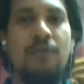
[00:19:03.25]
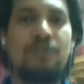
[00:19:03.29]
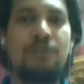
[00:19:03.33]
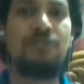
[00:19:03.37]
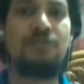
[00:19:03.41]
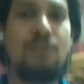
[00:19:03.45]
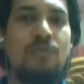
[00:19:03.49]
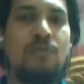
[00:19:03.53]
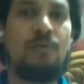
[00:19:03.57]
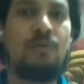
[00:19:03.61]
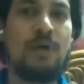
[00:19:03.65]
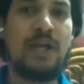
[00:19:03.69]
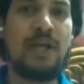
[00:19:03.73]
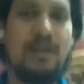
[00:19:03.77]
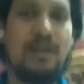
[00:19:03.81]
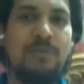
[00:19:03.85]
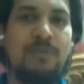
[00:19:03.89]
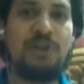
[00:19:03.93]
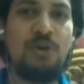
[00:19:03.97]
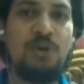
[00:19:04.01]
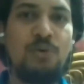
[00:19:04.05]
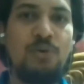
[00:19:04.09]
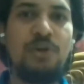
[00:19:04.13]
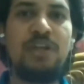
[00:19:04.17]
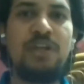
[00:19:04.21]
So what I'll be
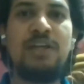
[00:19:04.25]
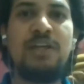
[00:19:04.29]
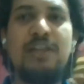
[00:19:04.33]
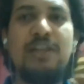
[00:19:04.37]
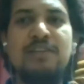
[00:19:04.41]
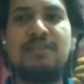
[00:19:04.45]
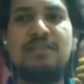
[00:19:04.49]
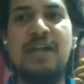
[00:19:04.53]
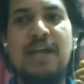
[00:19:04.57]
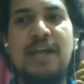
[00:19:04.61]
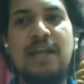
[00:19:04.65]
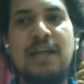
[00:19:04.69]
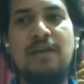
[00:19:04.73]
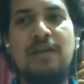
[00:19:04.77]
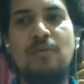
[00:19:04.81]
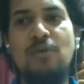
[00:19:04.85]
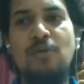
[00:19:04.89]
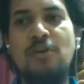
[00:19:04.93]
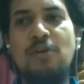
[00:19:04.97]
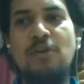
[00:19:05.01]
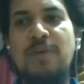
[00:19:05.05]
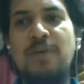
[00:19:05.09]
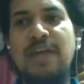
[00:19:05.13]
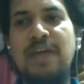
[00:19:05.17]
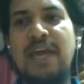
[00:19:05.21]
doing is that I
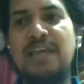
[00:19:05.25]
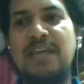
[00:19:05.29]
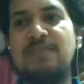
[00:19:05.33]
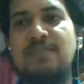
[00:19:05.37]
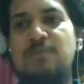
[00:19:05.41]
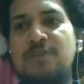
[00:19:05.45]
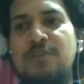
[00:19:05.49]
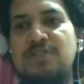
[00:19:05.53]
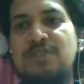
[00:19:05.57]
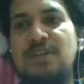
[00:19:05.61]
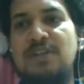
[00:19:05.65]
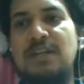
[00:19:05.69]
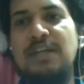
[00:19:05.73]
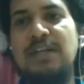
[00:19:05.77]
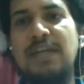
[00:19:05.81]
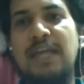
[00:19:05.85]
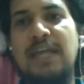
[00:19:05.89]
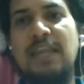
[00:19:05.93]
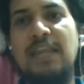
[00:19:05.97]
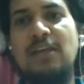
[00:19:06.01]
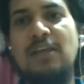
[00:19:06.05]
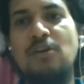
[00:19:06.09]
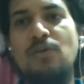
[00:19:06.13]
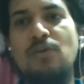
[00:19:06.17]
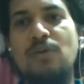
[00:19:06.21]
won't be explicitly
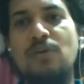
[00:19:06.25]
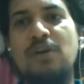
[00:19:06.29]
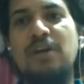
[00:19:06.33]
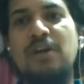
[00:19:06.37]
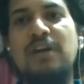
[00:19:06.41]
telling you